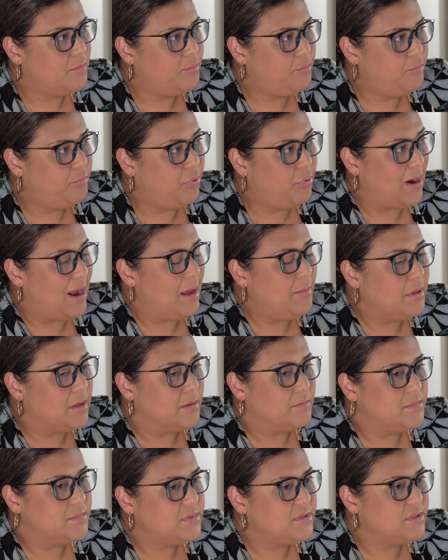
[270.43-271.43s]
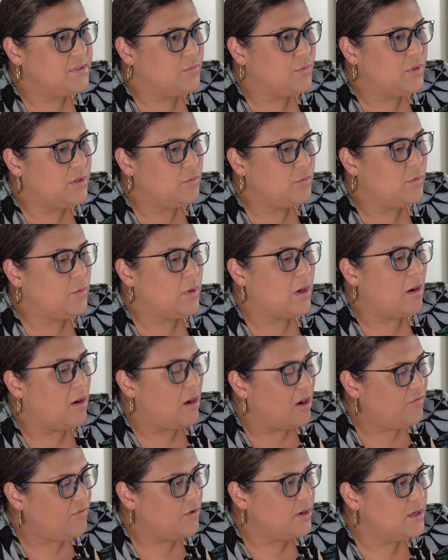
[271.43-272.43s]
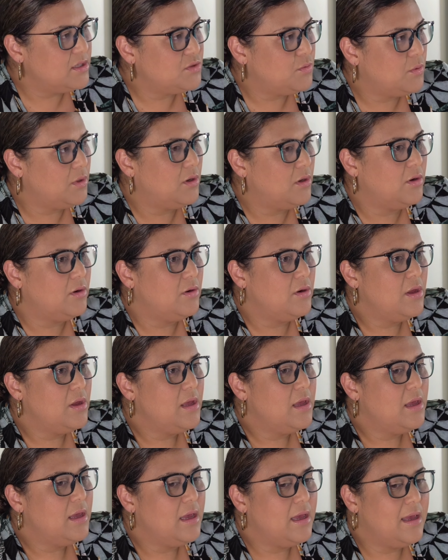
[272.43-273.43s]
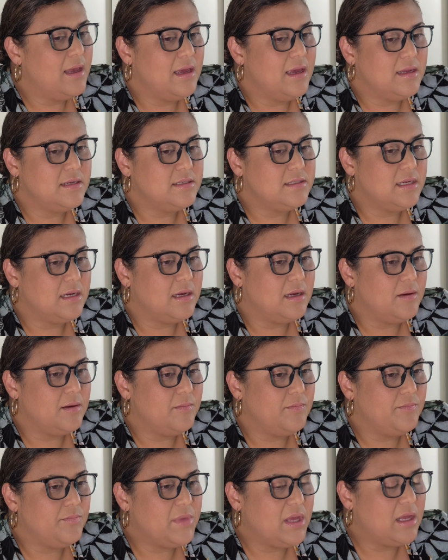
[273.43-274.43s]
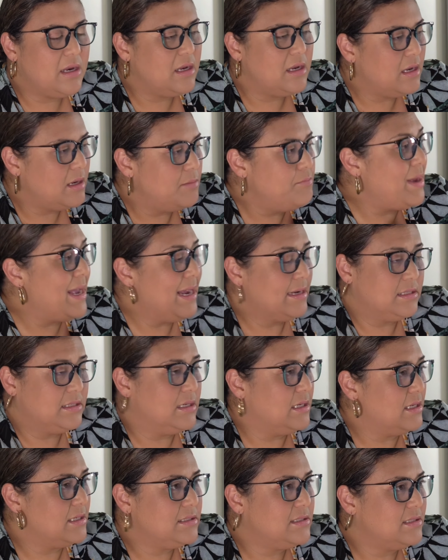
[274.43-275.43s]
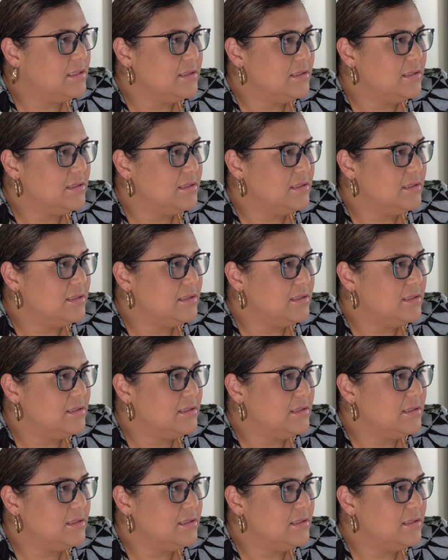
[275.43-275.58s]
problems with what our offerings were, and it impacted us.